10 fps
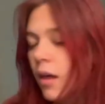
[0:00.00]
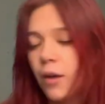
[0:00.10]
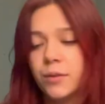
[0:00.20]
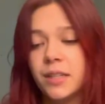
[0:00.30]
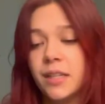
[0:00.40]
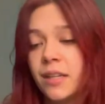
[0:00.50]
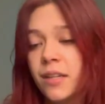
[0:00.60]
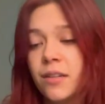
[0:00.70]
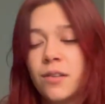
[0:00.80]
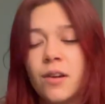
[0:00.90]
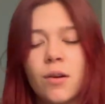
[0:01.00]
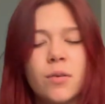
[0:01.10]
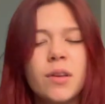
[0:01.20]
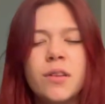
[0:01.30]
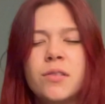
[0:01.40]
How did I
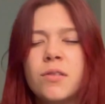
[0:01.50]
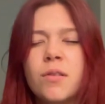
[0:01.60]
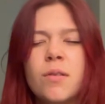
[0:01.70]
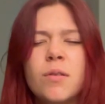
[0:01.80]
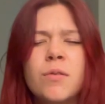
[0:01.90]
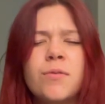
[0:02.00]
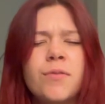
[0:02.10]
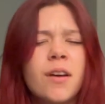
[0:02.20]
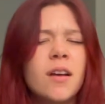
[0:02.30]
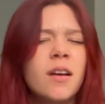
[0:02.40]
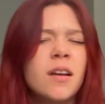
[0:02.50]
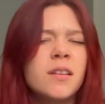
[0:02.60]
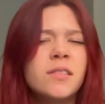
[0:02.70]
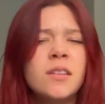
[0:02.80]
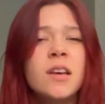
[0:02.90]
know you so
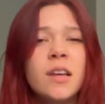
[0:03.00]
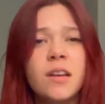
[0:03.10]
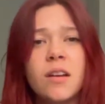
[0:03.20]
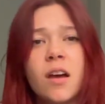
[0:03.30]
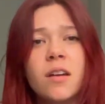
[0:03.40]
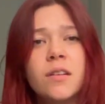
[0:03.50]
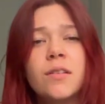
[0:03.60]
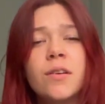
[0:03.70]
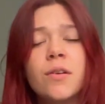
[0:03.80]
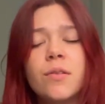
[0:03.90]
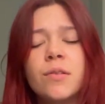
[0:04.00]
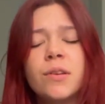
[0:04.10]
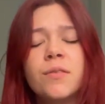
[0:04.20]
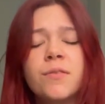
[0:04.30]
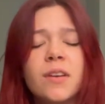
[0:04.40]
fast And I
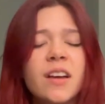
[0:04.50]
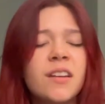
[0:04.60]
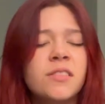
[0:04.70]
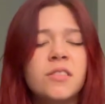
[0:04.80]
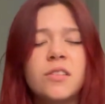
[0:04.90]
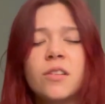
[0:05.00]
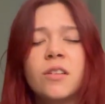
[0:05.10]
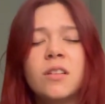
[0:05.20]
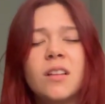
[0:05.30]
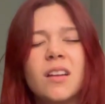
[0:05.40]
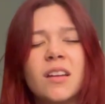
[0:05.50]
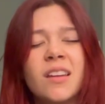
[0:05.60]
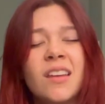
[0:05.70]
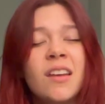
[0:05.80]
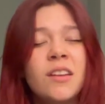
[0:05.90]
know you're faster
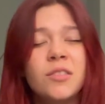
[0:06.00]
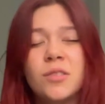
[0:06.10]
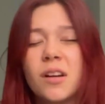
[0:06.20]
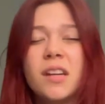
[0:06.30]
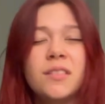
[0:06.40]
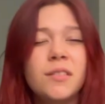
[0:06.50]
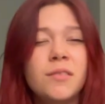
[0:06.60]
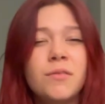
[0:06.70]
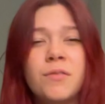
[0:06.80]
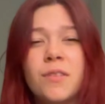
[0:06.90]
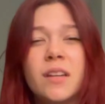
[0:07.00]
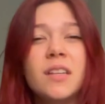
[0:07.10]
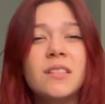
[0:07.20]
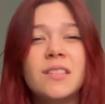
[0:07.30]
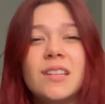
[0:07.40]
Like tracing
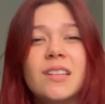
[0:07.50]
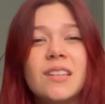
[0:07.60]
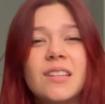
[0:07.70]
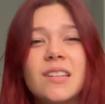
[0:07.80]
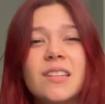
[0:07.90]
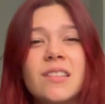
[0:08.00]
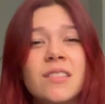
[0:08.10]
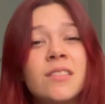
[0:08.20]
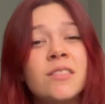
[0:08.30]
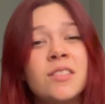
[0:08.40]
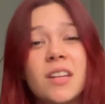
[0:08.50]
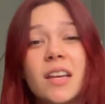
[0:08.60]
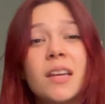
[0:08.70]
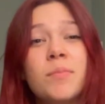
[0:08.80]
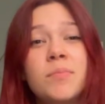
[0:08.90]
faces and
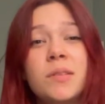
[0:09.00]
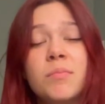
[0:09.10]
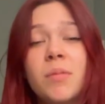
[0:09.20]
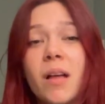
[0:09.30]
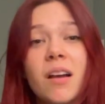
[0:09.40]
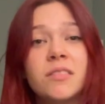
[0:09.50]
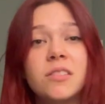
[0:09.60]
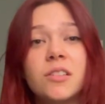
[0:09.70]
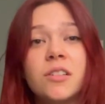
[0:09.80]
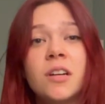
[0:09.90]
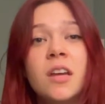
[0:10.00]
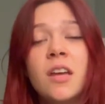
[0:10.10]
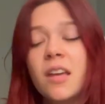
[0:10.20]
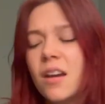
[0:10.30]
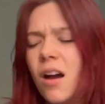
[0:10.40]
shapes and plaster
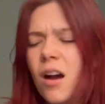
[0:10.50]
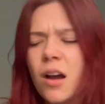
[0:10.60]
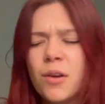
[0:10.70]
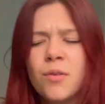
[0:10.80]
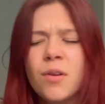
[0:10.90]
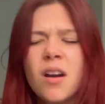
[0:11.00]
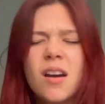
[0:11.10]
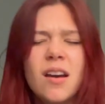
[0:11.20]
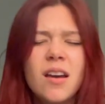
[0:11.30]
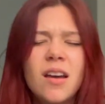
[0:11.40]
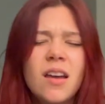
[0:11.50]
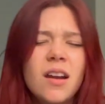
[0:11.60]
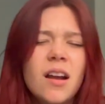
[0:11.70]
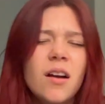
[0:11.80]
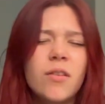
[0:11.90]
And I
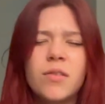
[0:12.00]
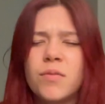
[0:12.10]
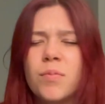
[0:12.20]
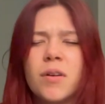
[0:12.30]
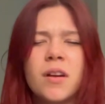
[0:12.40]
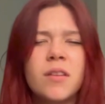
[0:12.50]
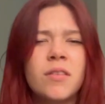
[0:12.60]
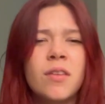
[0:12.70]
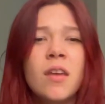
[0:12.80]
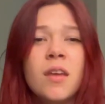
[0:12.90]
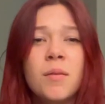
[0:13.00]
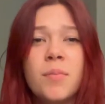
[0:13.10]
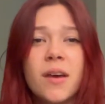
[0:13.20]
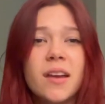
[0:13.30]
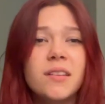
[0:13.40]
ran out of
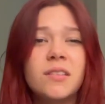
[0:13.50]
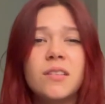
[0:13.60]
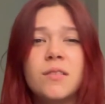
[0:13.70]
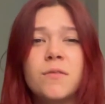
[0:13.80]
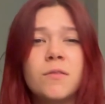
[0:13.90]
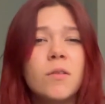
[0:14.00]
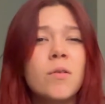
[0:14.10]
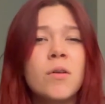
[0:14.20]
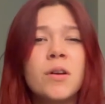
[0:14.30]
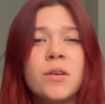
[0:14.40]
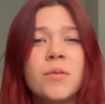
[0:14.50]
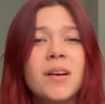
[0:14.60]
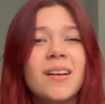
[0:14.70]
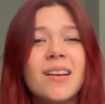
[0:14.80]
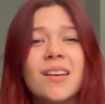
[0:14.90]
breath pacing the floor
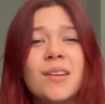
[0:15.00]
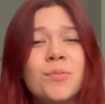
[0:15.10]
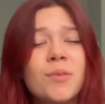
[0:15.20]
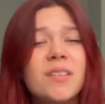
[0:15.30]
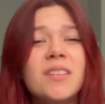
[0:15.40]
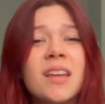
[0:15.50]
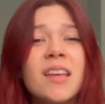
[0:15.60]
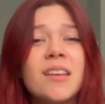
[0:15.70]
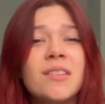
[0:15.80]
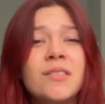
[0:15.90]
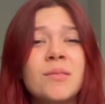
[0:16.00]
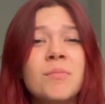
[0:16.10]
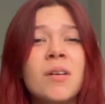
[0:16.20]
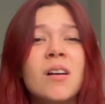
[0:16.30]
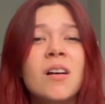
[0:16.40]
You had one hand
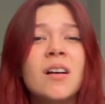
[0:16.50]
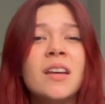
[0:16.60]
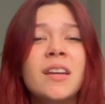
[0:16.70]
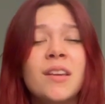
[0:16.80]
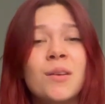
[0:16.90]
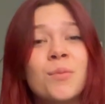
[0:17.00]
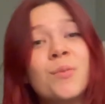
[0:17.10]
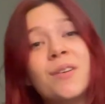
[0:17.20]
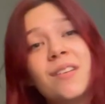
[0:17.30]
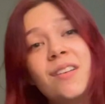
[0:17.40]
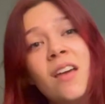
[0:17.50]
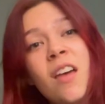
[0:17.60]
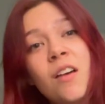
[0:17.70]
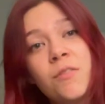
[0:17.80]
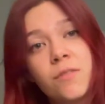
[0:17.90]
in mine And
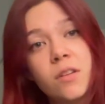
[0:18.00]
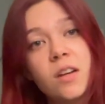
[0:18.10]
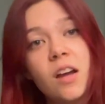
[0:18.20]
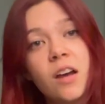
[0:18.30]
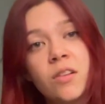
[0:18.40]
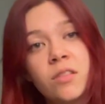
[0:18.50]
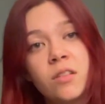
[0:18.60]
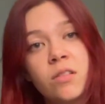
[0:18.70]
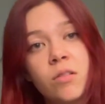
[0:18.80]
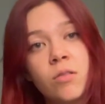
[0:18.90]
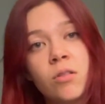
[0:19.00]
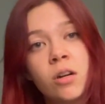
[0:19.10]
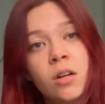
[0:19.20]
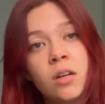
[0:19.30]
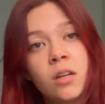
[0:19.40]
one foot out the door